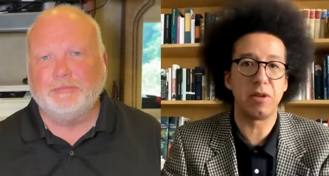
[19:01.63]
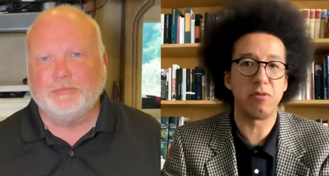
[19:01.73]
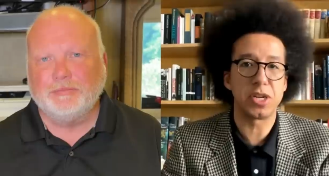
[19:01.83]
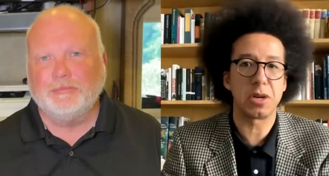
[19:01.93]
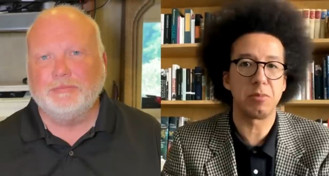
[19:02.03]

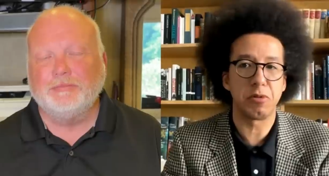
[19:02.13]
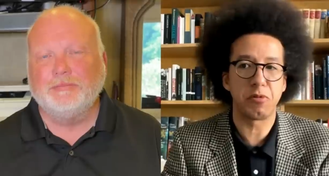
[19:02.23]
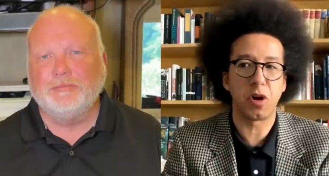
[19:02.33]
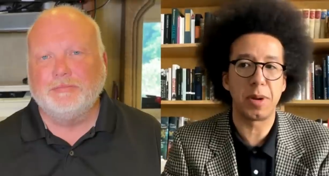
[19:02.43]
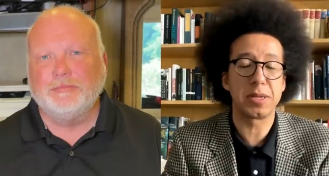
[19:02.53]
Speaker 1: originally were
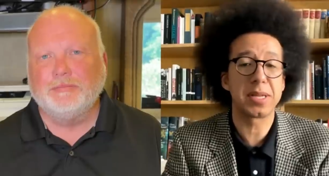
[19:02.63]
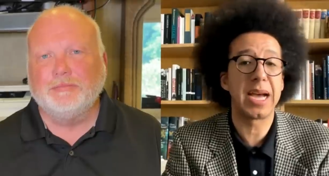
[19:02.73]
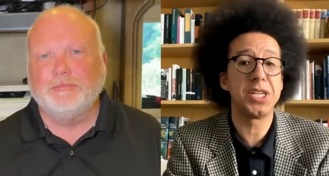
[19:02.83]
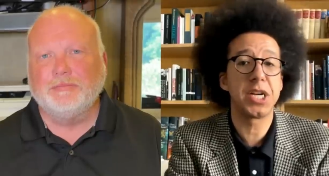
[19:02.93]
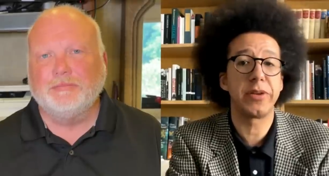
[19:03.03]
from. And it's
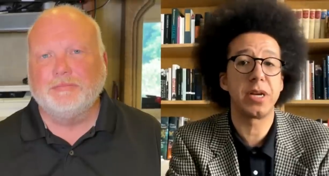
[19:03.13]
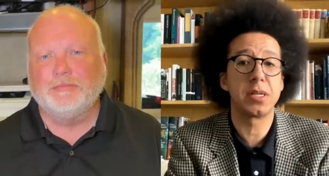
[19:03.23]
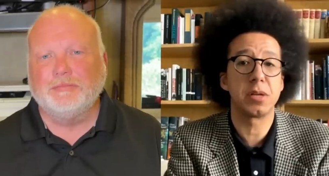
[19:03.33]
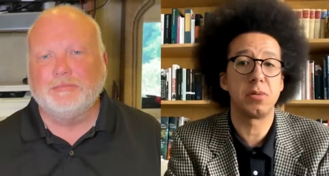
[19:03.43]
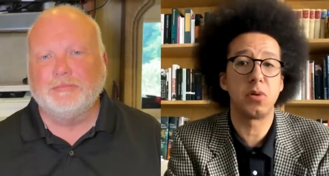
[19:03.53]

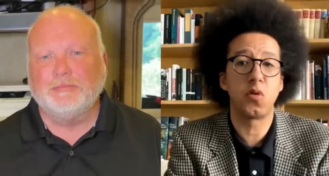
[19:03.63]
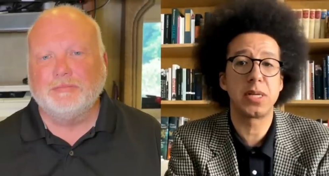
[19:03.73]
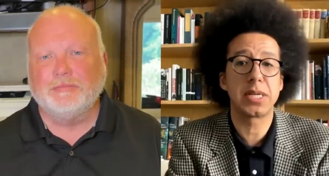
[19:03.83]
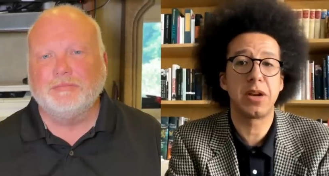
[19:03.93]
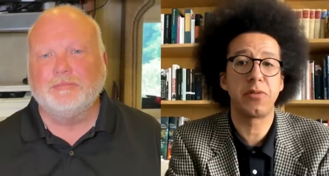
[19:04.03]
Nigeria, so
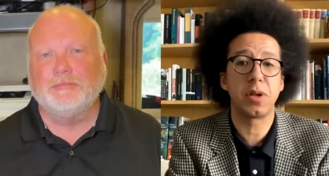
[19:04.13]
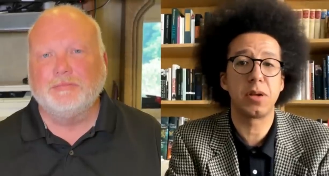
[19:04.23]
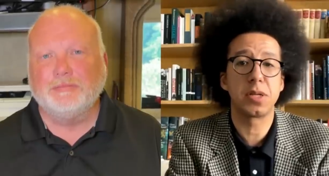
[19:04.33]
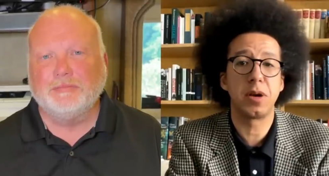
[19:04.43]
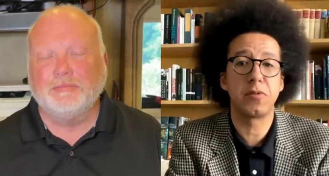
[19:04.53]
northwest
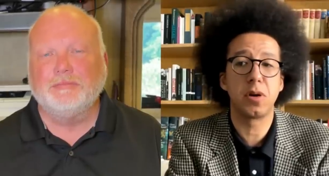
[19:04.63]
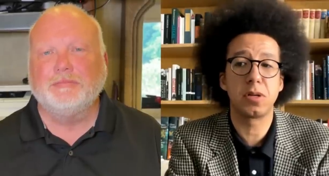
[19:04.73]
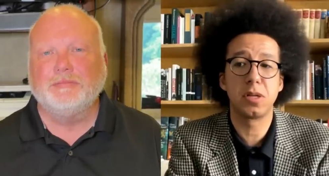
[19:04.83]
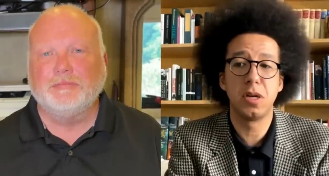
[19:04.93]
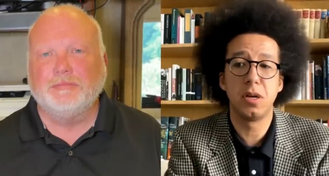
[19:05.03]
Africa. So I've
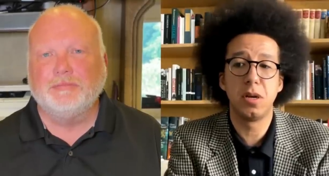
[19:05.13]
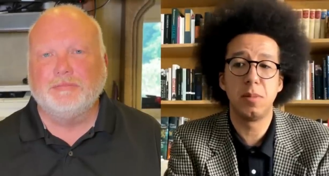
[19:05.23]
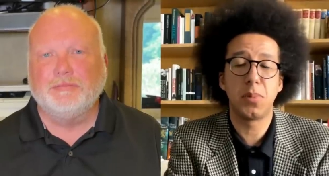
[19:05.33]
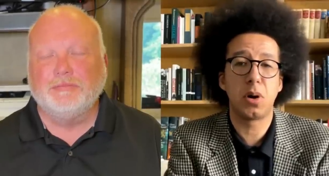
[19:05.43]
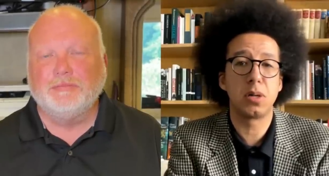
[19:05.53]
got
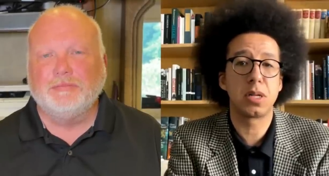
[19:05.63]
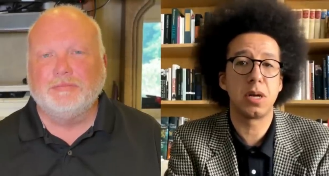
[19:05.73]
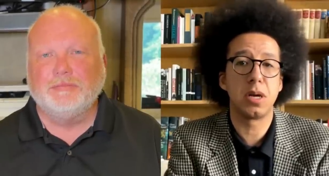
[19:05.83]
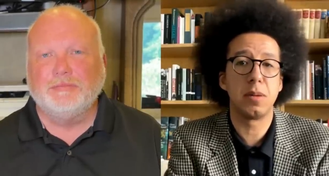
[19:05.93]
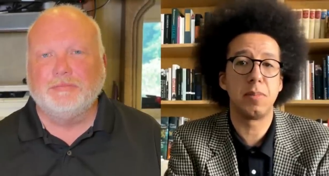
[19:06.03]
part
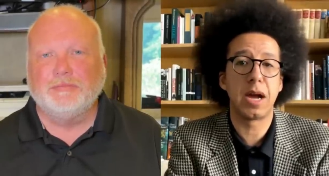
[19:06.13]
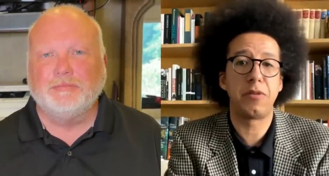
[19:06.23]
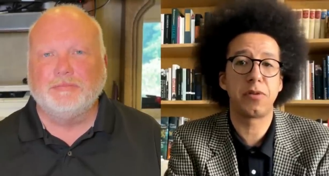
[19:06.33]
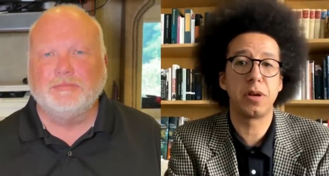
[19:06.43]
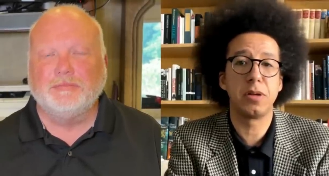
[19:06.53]
um,
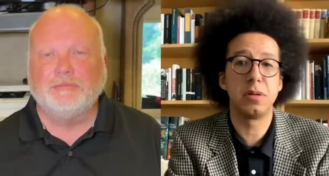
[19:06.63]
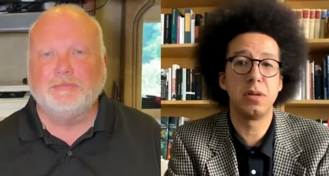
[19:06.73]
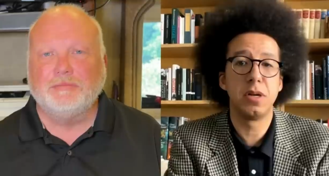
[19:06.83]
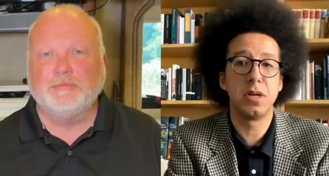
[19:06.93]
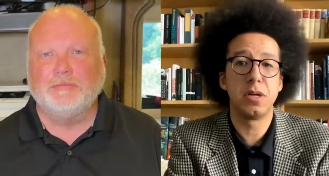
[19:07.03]
African
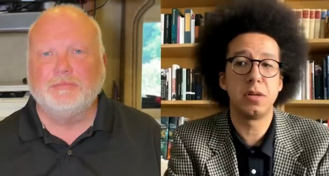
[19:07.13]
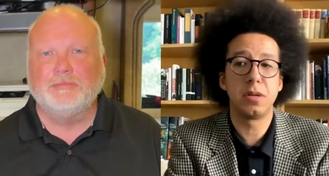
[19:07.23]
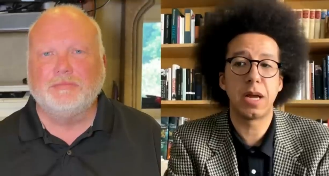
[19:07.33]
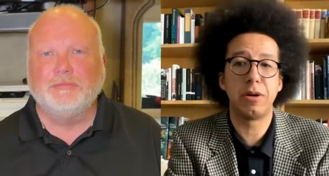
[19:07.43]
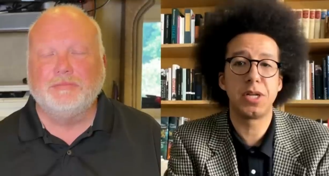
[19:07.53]

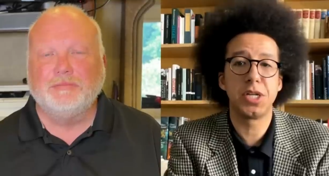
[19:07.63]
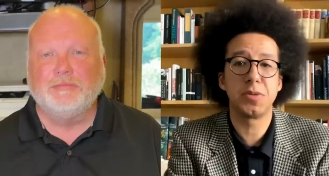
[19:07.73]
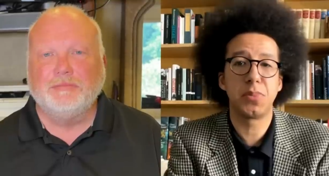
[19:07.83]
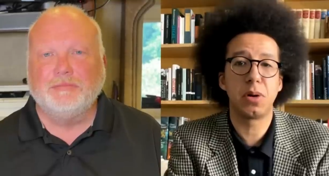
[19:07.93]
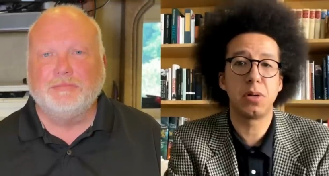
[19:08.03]
heritage
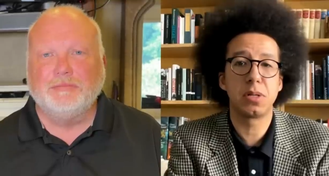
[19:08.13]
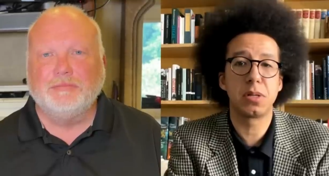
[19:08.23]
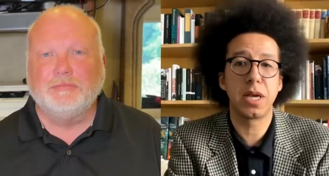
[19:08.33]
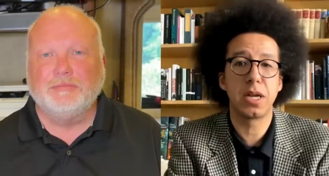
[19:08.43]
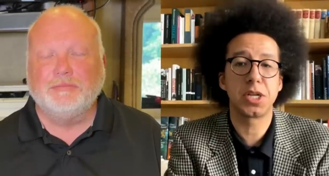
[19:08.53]
and part
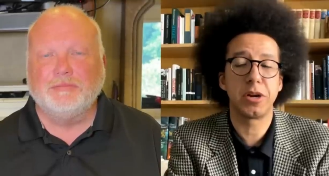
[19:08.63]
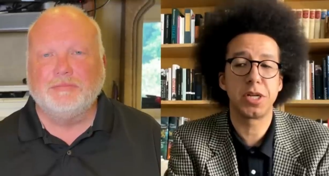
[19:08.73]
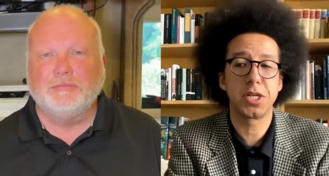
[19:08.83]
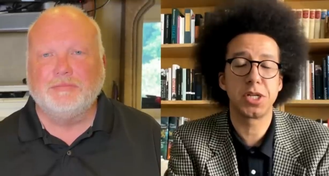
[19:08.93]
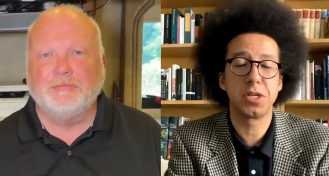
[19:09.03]
English
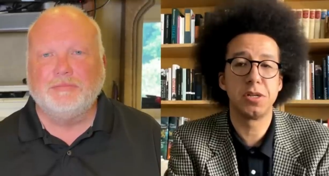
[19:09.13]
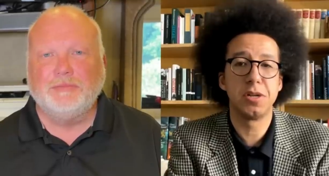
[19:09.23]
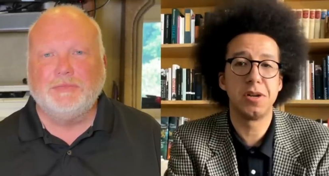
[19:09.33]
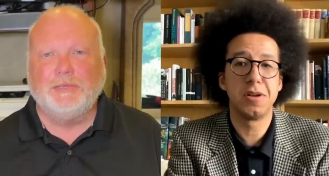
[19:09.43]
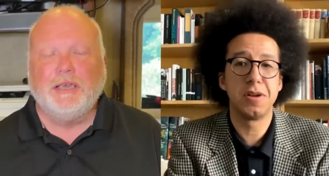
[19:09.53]
heritage.
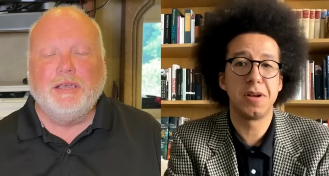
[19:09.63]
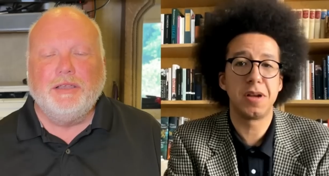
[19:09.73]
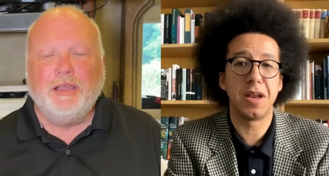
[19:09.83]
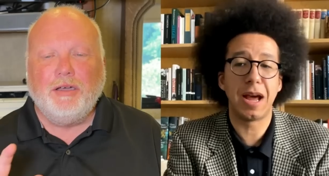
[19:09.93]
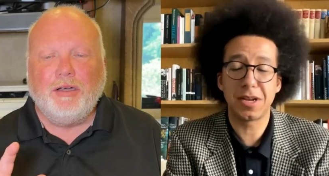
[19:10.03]

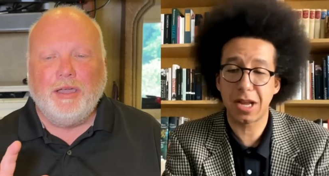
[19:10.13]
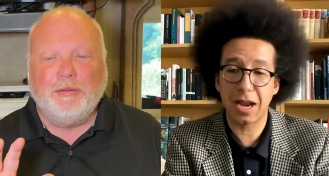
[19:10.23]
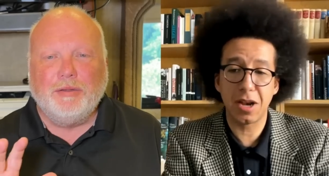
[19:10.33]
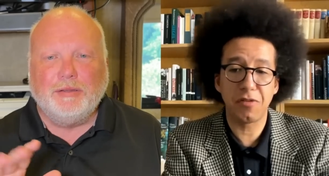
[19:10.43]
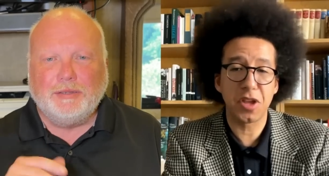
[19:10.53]
No, I, I,
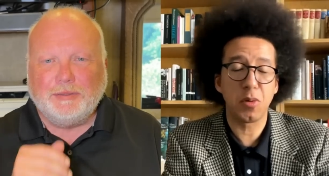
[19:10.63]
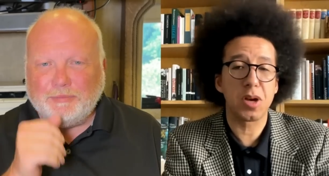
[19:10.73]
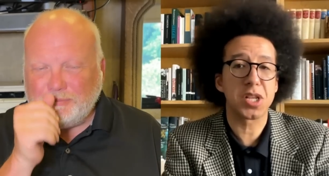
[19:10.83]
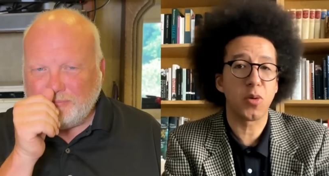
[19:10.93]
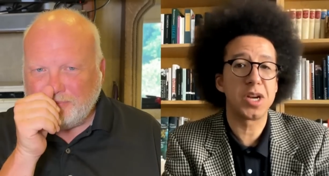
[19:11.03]
I, love that you
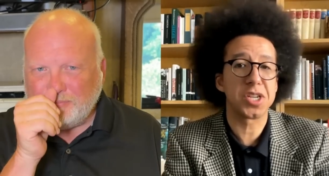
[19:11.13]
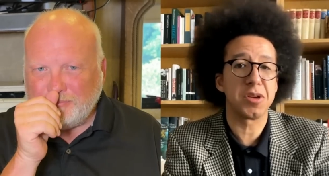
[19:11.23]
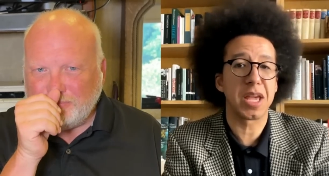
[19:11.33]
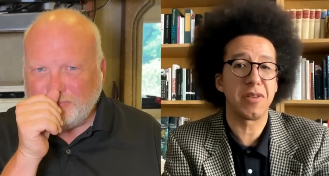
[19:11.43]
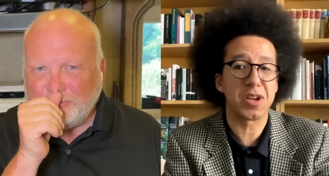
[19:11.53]
asked the question
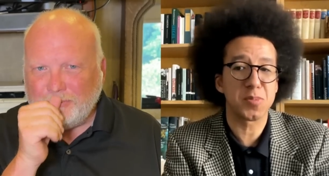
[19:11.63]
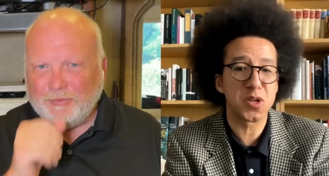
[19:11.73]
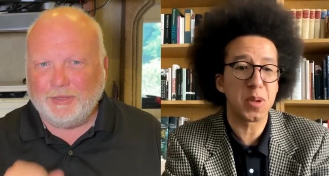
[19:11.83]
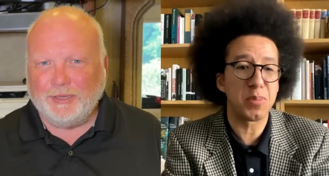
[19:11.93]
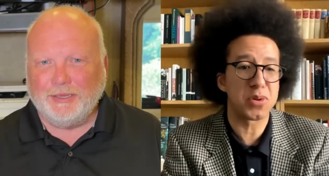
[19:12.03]
though, Kevin, because
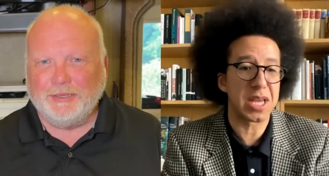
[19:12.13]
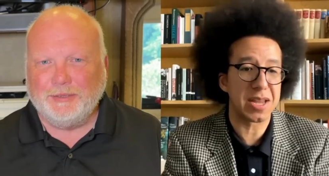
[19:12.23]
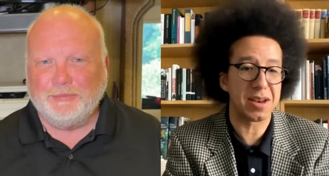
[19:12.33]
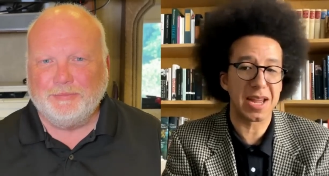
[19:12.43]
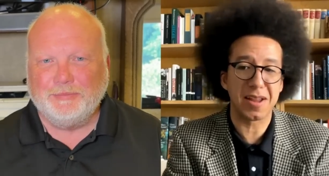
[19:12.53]
most people
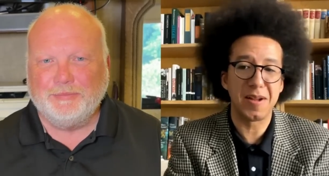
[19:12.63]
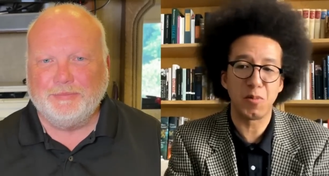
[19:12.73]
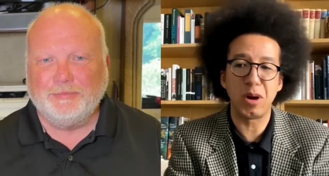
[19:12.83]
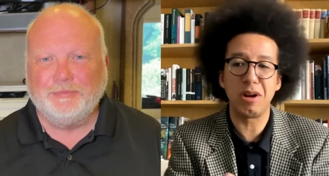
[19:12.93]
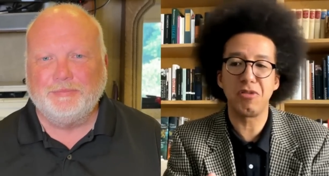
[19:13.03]
say like,
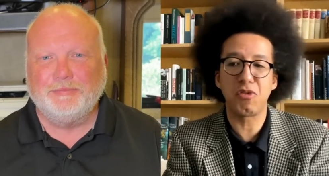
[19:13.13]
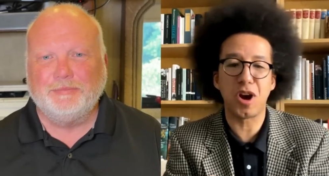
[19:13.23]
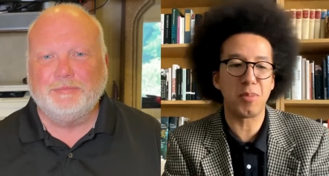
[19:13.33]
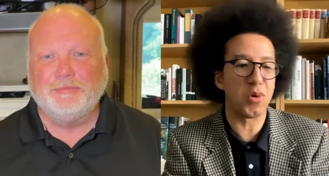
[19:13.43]
"Where are you from?"